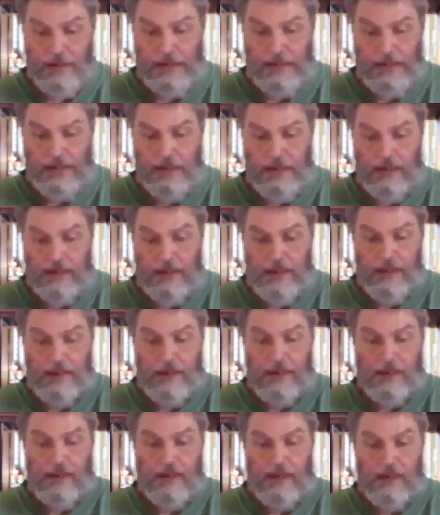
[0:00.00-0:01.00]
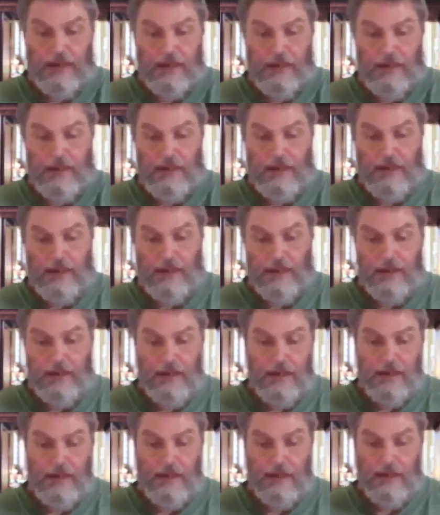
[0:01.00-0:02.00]

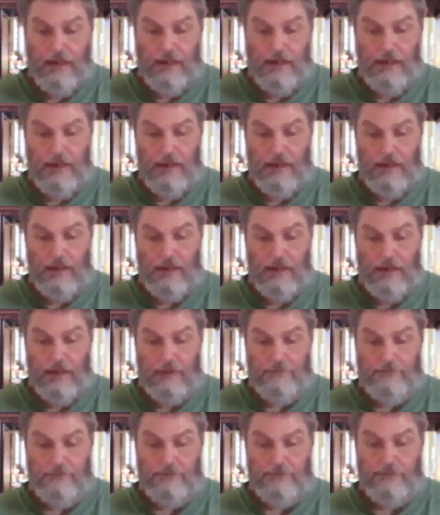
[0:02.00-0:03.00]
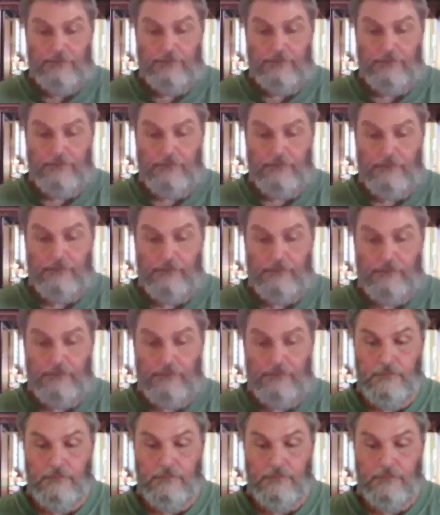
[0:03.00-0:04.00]

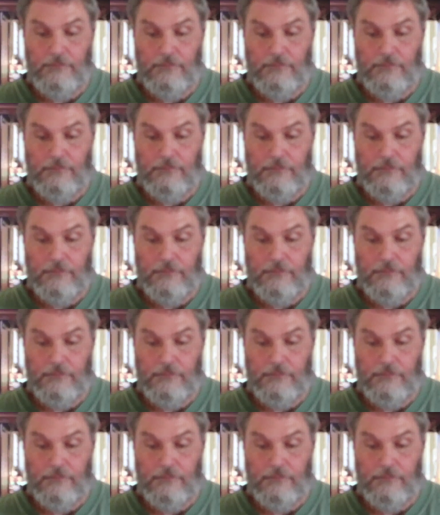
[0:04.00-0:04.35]
Nothing is said.